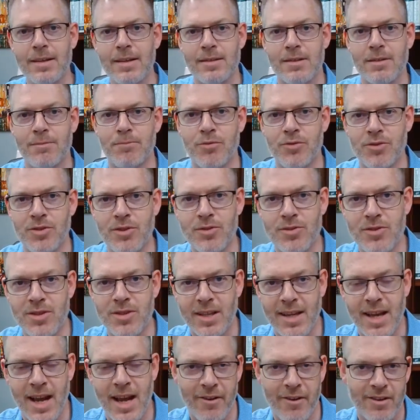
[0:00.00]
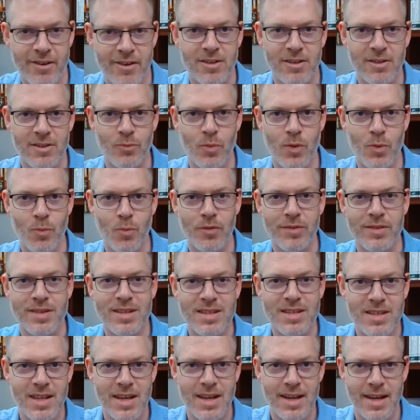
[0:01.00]
to produce the character that we want to
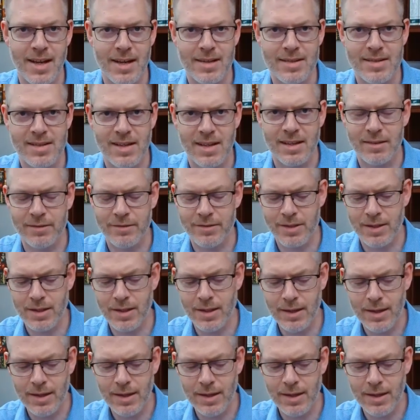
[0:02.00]
see in ourselves.